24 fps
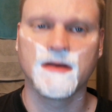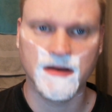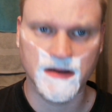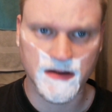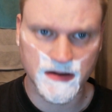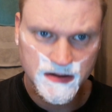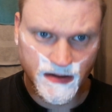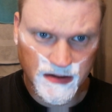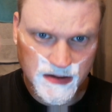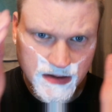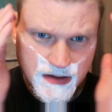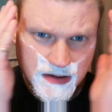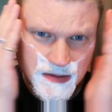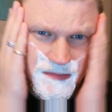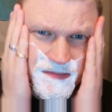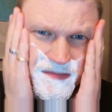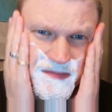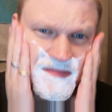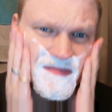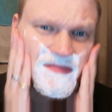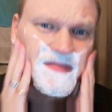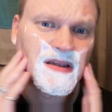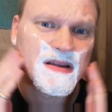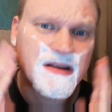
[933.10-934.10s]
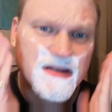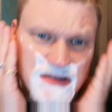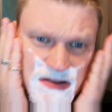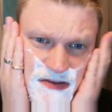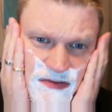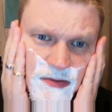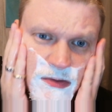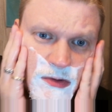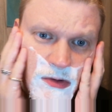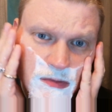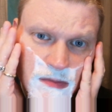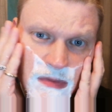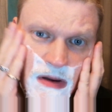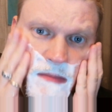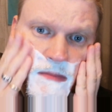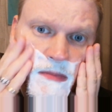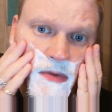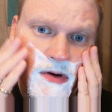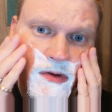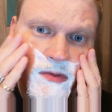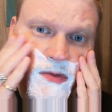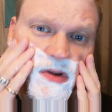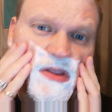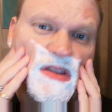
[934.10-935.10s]
and then as a full
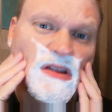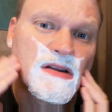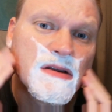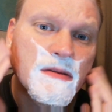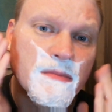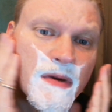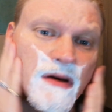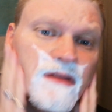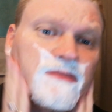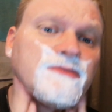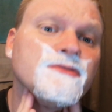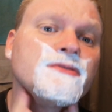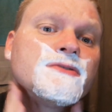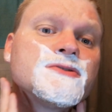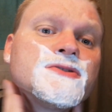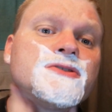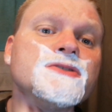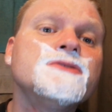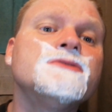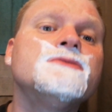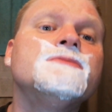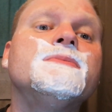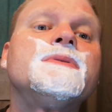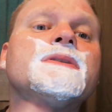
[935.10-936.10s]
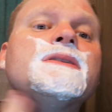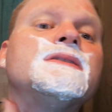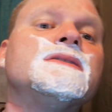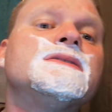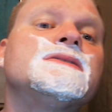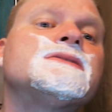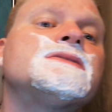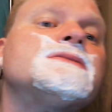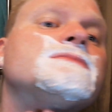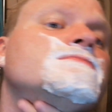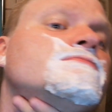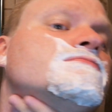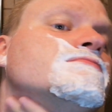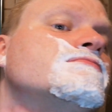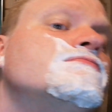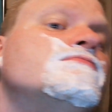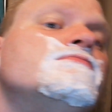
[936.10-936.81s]
member within a month or two because